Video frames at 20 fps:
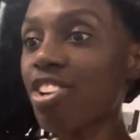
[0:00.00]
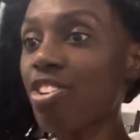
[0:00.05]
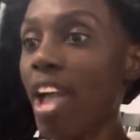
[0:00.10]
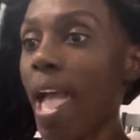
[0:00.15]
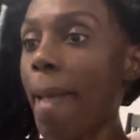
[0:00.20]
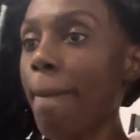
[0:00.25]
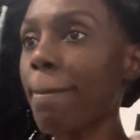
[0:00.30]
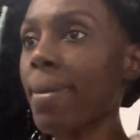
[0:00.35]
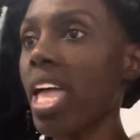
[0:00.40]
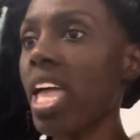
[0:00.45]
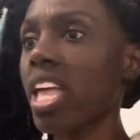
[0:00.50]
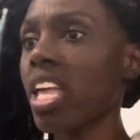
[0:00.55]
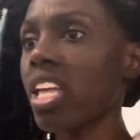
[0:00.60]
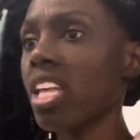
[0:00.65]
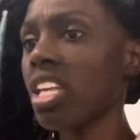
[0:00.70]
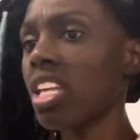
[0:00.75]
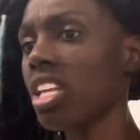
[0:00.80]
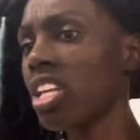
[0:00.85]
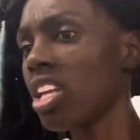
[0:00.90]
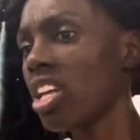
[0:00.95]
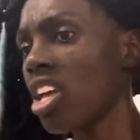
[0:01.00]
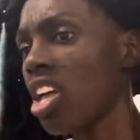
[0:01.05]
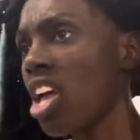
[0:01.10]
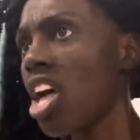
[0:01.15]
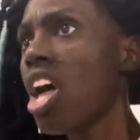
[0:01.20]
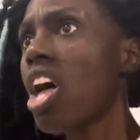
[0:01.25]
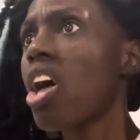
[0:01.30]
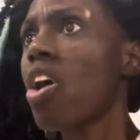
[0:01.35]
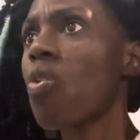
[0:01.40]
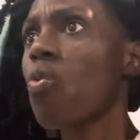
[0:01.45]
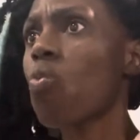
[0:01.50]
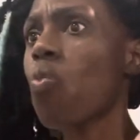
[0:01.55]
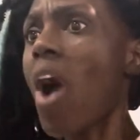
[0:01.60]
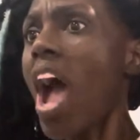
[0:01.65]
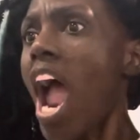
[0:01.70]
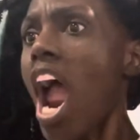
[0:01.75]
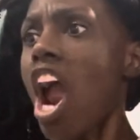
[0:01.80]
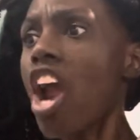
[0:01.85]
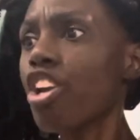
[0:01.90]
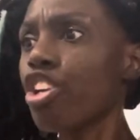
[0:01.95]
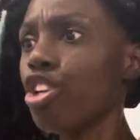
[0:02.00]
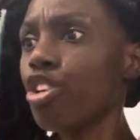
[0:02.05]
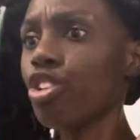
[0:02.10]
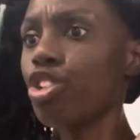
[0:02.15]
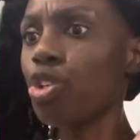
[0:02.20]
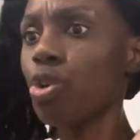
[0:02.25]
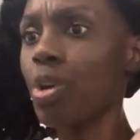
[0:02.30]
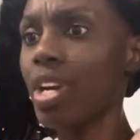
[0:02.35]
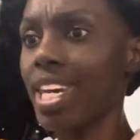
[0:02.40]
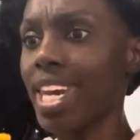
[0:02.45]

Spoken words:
Grandma. Why are you doing